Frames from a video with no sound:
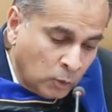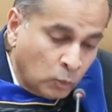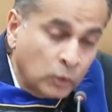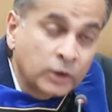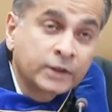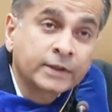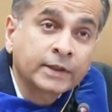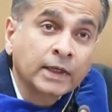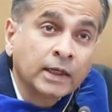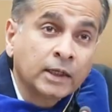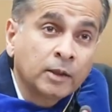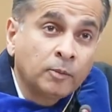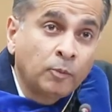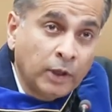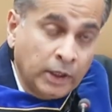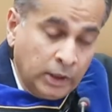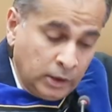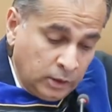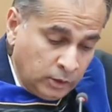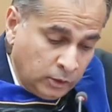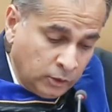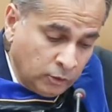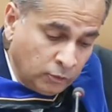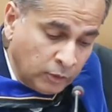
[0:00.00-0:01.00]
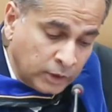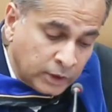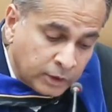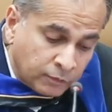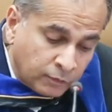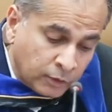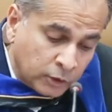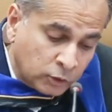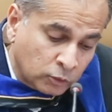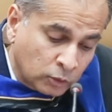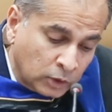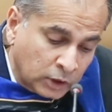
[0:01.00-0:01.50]
We celebrate your
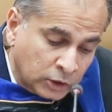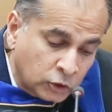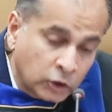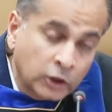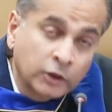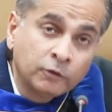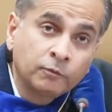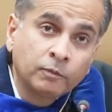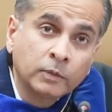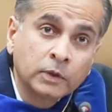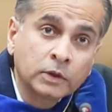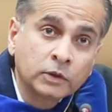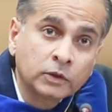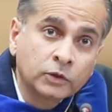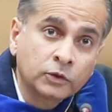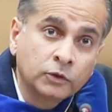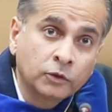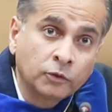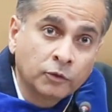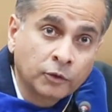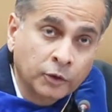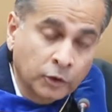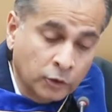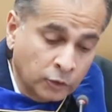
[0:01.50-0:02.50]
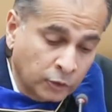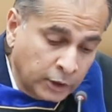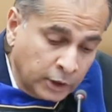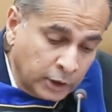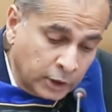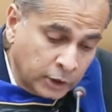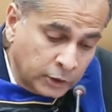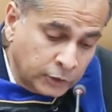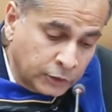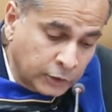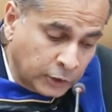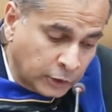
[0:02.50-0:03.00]
individual achievements during your
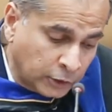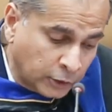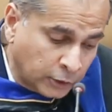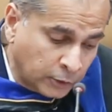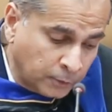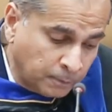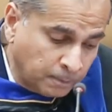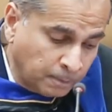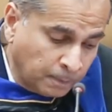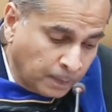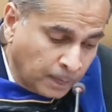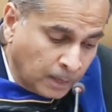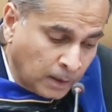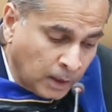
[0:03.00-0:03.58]
years here,